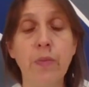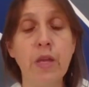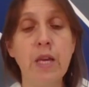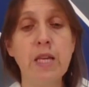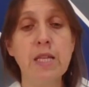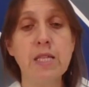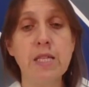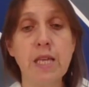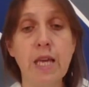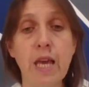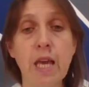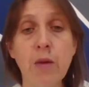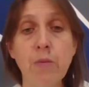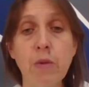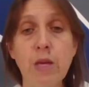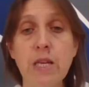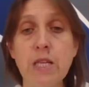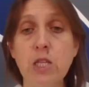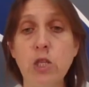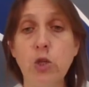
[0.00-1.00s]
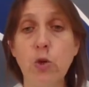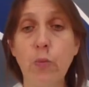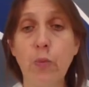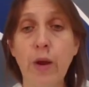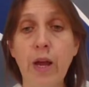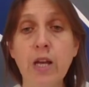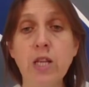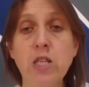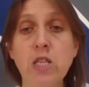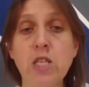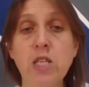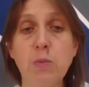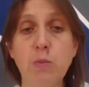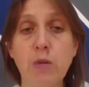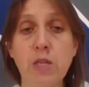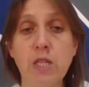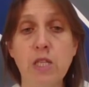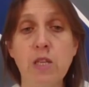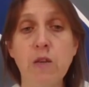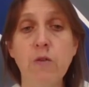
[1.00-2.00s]
Its aim is to practice
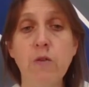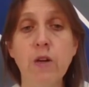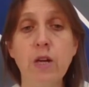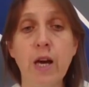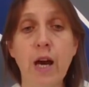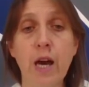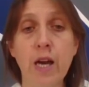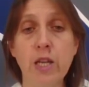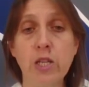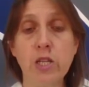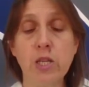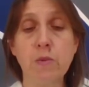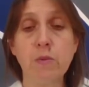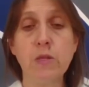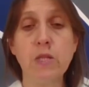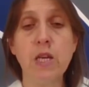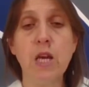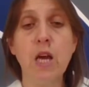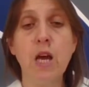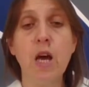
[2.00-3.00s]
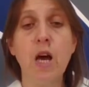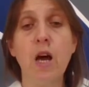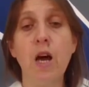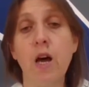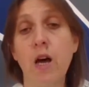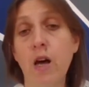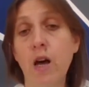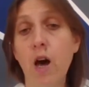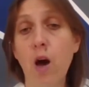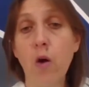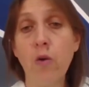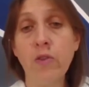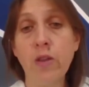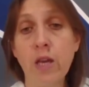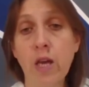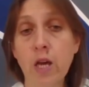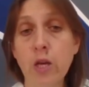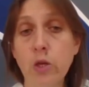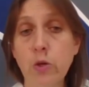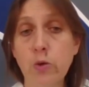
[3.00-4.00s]
specific items, how
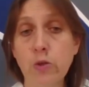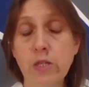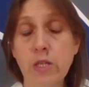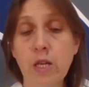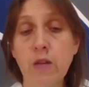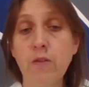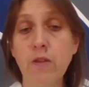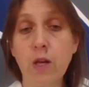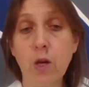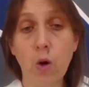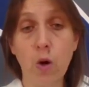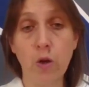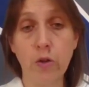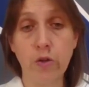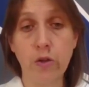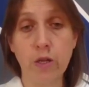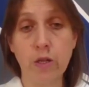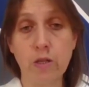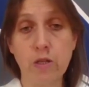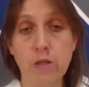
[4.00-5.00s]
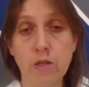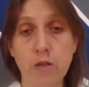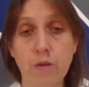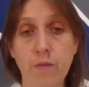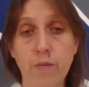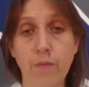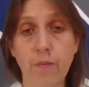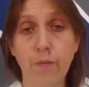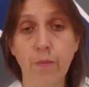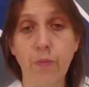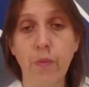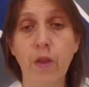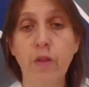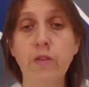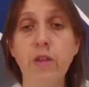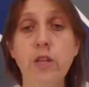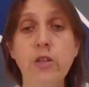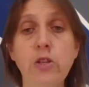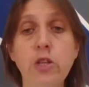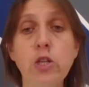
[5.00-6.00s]
they are used in the context.
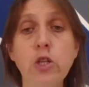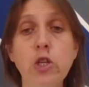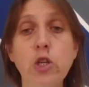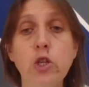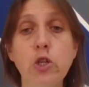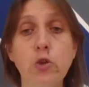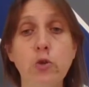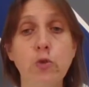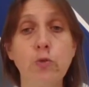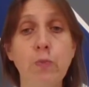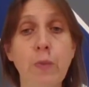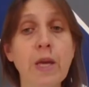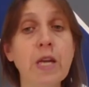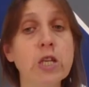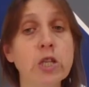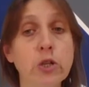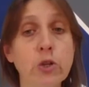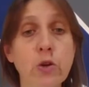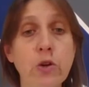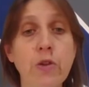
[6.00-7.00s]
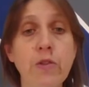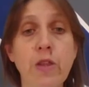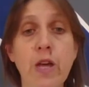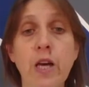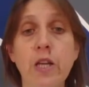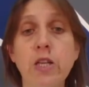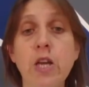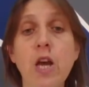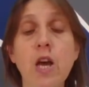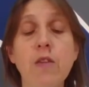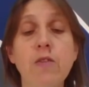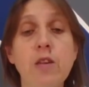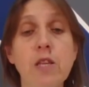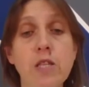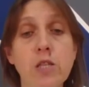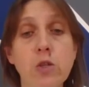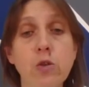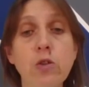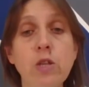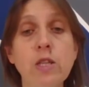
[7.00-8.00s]
The teacher should make sure that the
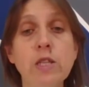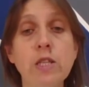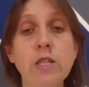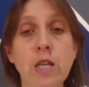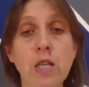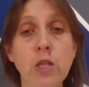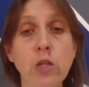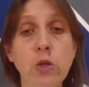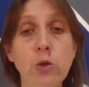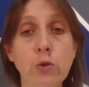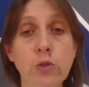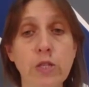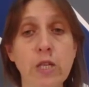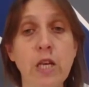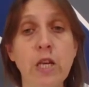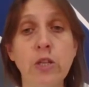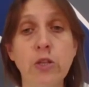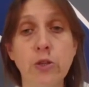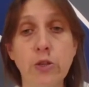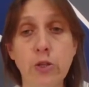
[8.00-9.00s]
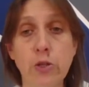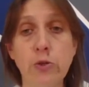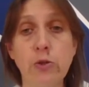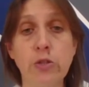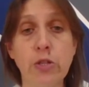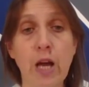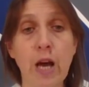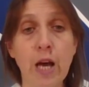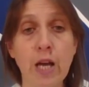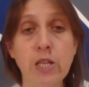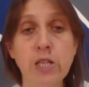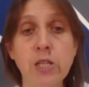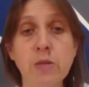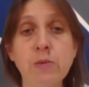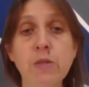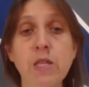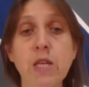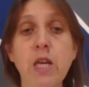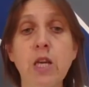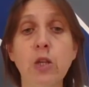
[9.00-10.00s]
students can use introduced
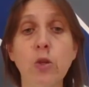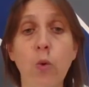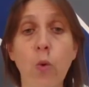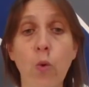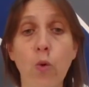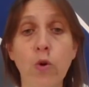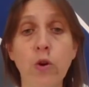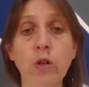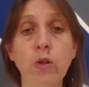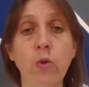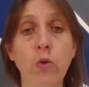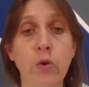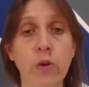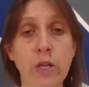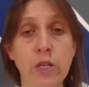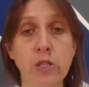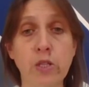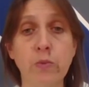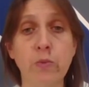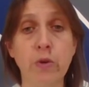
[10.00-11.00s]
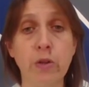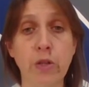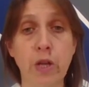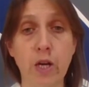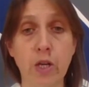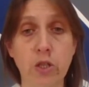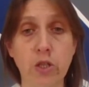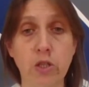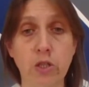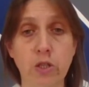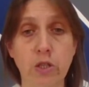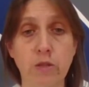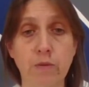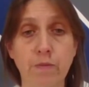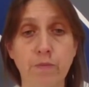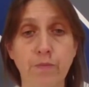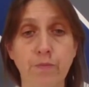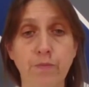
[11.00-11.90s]
items in oral or written productions.